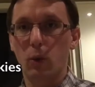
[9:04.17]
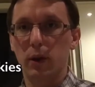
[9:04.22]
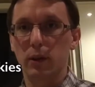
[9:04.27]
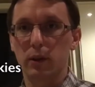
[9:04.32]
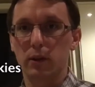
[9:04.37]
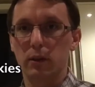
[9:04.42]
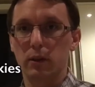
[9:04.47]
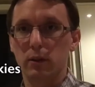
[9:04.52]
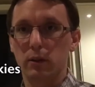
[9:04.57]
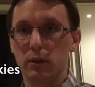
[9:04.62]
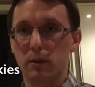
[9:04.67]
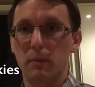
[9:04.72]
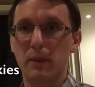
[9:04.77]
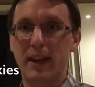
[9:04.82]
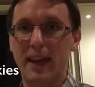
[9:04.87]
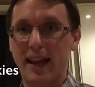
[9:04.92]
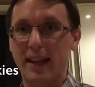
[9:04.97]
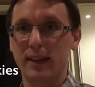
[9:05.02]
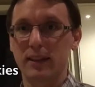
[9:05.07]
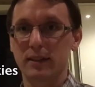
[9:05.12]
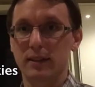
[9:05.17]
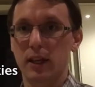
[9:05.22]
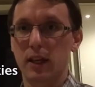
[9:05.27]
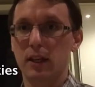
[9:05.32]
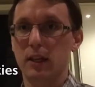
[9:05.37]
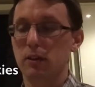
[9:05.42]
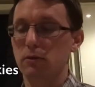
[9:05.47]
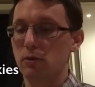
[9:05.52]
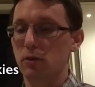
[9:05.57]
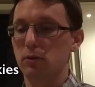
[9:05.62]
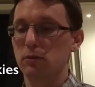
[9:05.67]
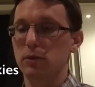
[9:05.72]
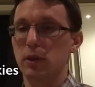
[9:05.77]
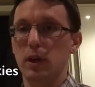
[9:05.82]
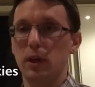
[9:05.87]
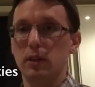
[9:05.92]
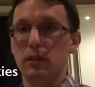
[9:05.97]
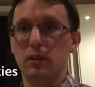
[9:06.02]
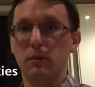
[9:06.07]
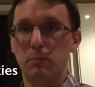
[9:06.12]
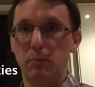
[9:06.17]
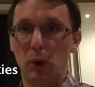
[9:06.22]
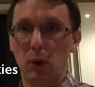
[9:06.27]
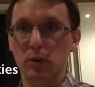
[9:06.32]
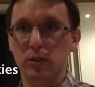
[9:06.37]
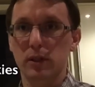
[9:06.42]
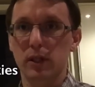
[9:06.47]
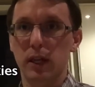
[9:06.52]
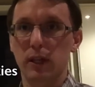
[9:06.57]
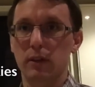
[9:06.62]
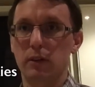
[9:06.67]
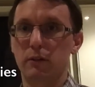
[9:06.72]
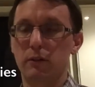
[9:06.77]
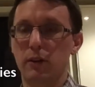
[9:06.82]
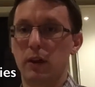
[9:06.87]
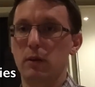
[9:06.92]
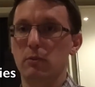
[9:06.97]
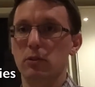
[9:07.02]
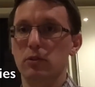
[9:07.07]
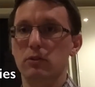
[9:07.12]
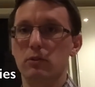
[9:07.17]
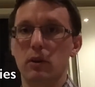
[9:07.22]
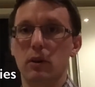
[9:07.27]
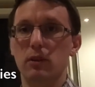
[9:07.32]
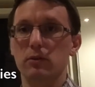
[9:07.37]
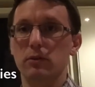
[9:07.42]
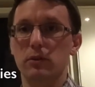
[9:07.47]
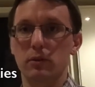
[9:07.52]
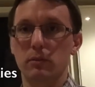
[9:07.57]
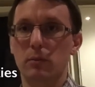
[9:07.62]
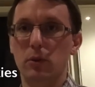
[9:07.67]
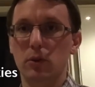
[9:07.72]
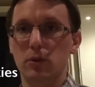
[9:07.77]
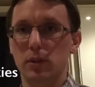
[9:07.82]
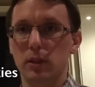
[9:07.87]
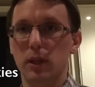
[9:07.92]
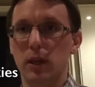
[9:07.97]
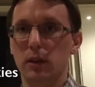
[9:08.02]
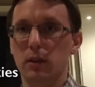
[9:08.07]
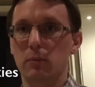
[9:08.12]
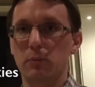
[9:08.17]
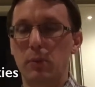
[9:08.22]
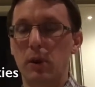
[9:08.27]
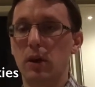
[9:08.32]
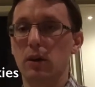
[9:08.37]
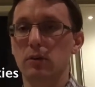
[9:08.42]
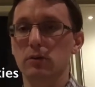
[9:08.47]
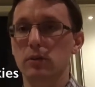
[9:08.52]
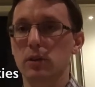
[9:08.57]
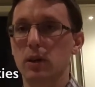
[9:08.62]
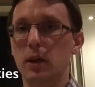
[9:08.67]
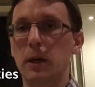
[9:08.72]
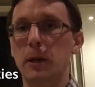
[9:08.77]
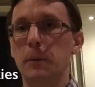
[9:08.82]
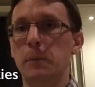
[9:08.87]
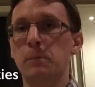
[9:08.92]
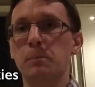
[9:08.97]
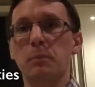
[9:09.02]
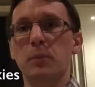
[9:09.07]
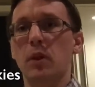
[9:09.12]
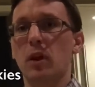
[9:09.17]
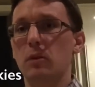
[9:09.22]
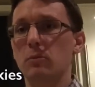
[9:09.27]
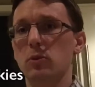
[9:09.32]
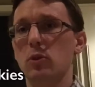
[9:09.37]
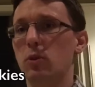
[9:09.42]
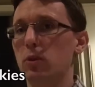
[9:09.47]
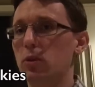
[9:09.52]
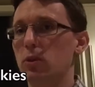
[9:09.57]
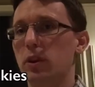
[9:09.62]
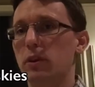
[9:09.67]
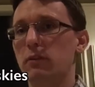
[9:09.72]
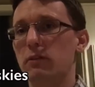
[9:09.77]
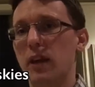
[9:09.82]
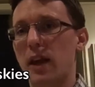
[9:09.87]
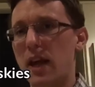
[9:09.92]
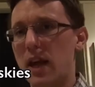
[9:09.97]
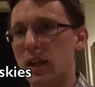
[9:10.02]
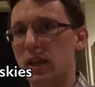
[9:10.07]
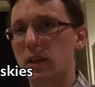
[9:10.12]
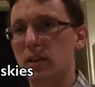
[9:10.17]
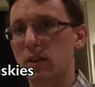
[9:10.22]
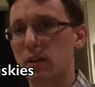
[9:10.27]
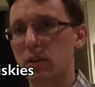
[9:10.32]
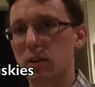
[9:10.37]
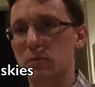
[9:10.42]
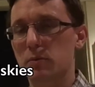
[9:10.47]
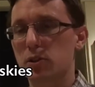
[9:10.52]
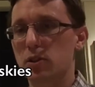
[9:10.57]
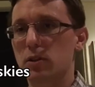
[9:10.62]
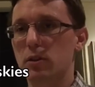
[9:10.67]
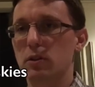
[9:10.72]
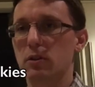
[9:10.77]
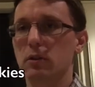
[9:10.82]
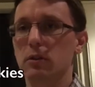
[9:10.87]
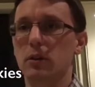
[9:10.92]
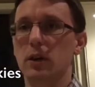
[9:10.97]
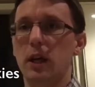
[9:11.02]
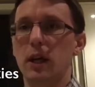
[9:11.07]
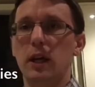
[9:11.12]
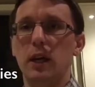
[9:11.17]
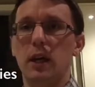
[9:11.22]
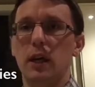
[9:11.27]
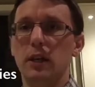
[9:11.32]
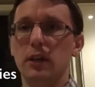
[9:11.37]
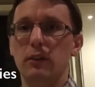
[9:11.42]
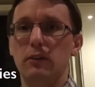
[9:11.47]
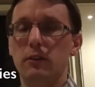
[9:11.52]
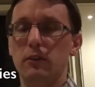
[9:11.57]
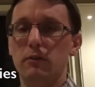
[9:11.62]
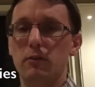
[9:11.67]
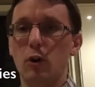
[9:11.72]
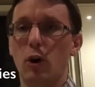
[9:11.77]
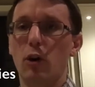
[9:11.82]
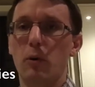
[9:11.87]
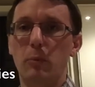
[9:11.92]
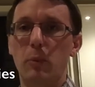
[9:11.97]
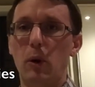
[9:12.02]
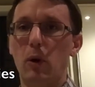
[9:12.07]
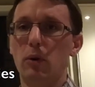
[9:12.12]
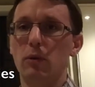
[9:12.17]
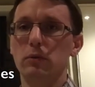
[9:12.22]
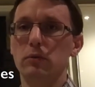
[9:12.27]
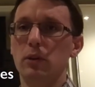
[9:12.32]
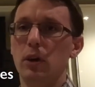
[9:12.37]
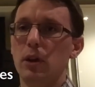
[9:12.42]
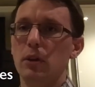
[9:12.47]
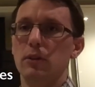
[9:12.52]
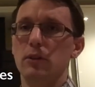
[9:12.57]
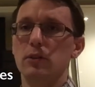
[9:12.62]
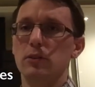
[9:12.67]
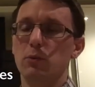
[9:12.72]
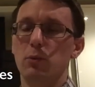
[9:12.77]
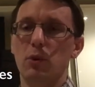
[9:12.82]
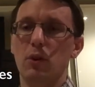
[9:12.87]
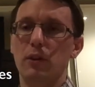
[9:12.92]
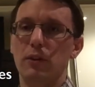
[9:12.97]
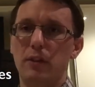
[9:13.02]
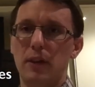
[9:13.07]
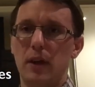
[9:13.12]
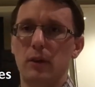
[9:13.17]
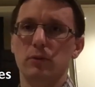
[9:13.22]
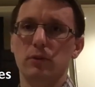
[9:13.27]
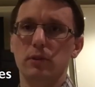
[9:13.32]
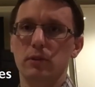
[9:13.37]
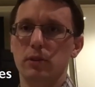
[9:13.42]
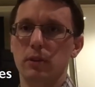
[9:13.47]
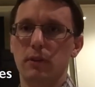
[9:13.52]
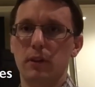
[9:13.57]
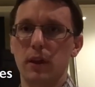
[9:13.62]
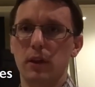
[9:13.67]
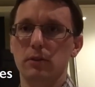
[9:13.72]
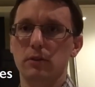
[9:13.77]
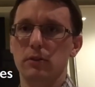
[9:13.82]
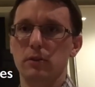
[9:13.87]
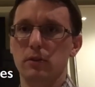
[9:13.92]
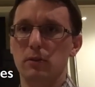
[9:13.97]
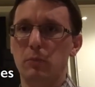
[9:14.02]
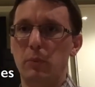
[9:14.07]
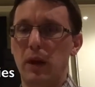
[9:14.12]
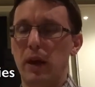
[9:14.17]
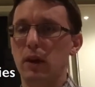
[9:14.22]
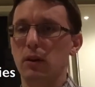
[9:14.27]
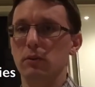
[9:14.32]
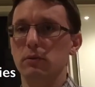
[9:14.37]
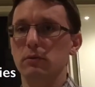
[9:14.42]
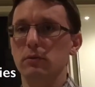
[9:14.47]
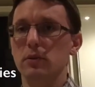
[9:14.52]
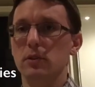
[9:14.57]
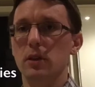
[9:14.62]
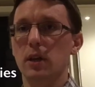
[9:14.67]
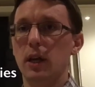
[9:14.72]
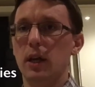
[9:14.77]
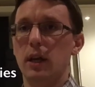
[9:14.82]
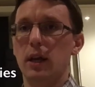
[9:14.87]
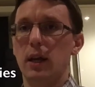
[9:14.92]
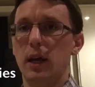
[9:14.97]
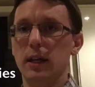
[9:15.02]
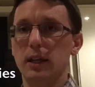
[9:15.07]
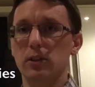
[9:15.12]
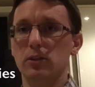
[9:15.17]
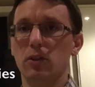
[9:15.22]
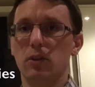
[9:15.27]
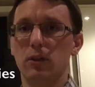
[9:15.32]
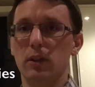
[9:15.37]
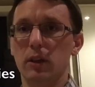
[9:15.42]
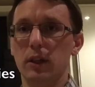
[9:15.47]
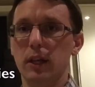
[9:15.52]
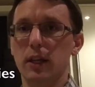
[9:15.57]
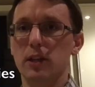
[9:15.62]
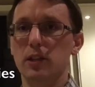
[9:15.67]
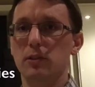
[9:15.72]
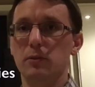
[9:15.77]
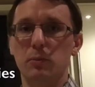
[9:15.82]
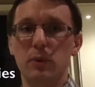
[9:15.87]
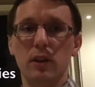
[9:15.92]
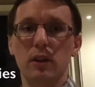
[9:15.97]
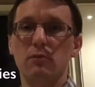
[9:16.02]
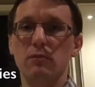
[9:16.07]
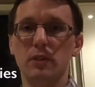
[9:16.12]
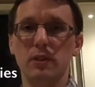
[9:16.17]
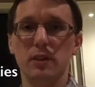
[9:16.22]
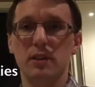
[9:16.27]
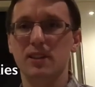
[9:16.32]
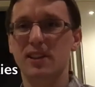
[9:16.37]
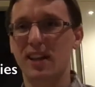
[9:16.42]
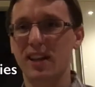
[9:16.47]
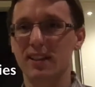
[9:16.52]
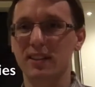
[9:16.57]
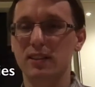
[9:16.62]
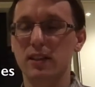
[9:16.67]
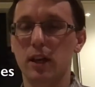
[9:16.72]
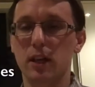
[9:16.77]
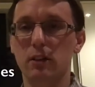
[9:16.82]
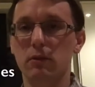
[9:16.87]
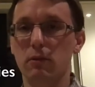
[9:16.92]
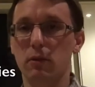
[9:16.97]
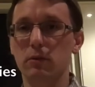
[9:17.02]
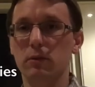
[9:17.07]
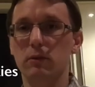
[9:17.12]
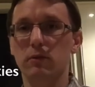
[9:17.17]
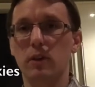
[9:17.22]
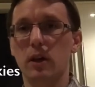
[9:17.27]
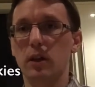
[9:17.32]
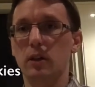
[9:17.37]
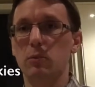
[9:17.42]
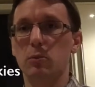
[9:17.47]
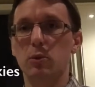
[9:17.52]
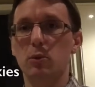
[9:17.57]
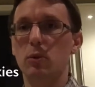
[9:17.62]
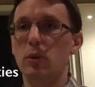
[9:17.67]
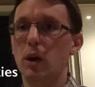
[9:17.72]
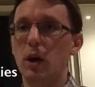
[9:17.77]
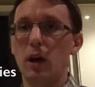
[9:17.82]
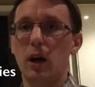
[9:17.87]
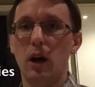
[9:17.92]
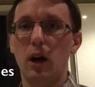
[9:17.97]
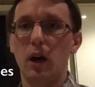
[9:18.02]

one. The Macallan 10-year-old, the bog standard Famous Grouse, the bog standard Bell's. I'm not looking for anything obscure. And if you've got a bottle that's worth thousands and thousands of pounds and it's on the list, but there is a standard 10-year-old available,